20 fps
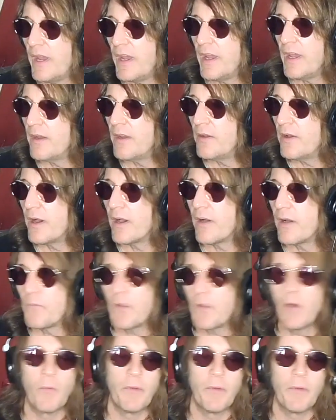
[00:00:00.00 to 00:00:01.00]
and
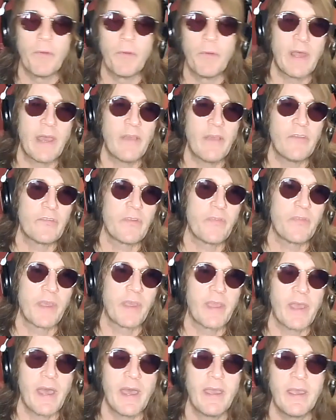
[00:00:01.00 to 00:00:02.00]
don't realize that the
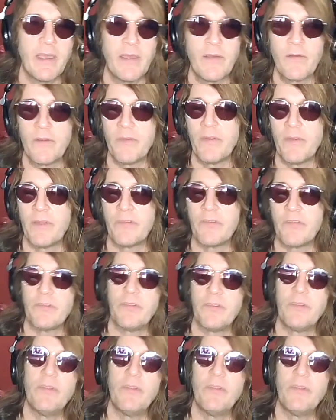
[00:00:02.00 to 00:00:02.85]
guy that's